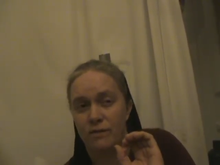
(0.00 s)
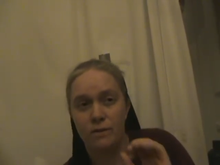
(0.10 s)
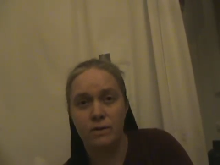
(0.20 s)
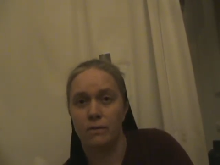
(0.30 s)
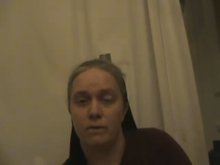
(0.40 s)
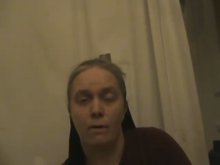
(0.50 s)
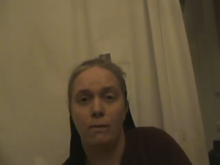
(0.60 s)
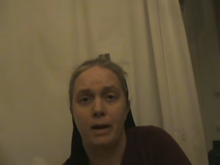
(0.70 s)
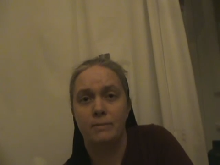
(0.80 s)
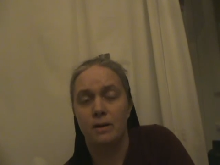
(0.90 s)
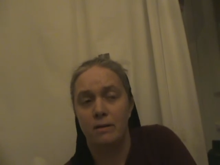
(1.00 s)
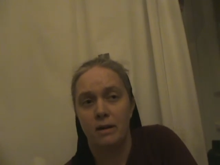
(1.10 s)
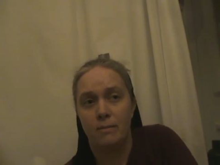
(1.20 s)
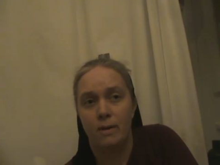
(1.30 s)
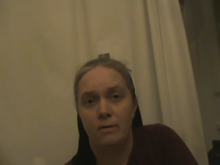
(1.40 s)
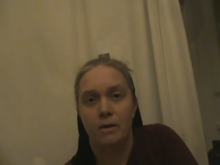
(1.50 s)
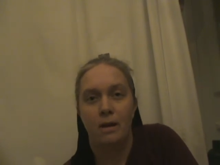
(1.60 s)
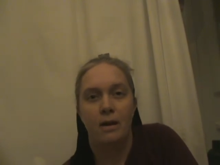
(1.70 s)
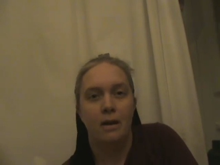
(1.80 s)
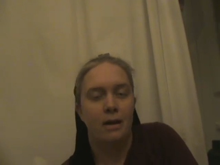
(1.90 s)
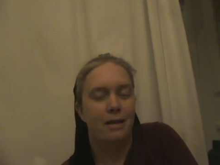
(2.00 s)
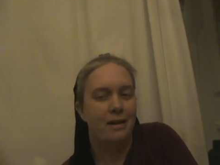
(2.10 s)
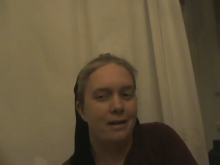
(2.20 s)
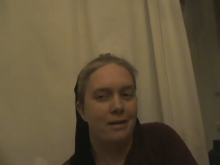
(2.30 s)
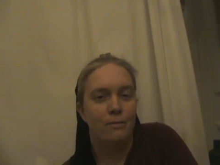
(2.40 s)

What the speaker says: If you don't know what I'm talking about, then